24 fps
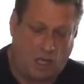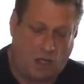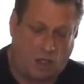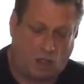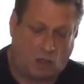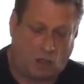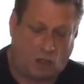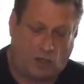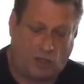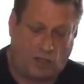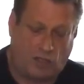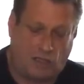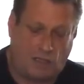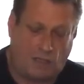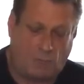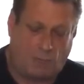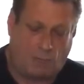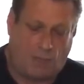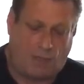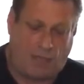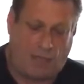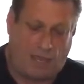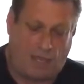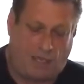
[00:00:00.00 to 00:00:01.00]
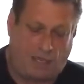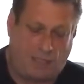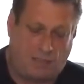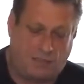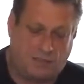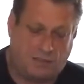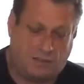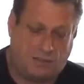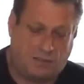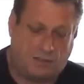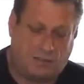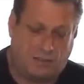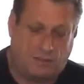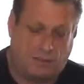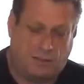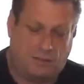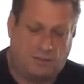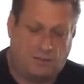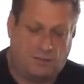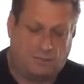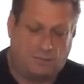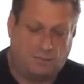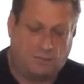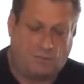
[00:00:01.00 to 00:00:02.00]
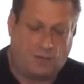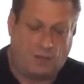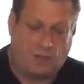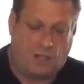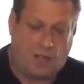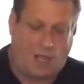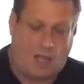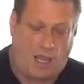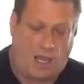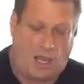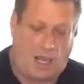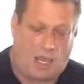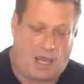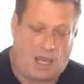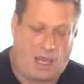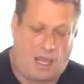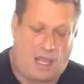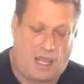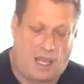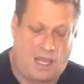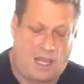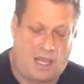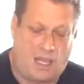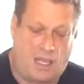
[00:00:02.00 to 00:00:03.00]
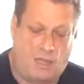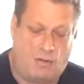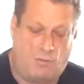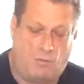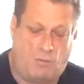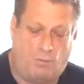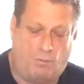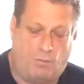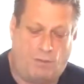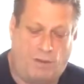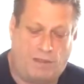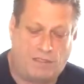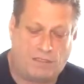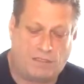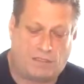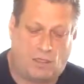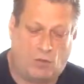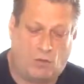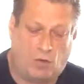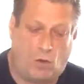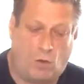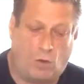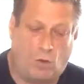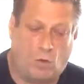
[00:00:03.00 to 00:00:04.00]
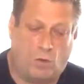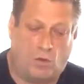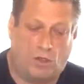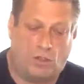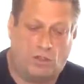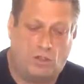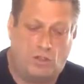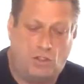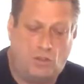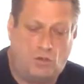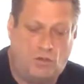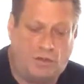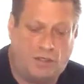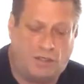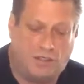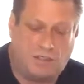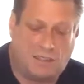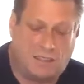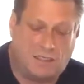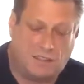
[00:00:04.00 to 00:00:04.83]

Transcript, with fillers: acrylic paints and basically what we want to do is,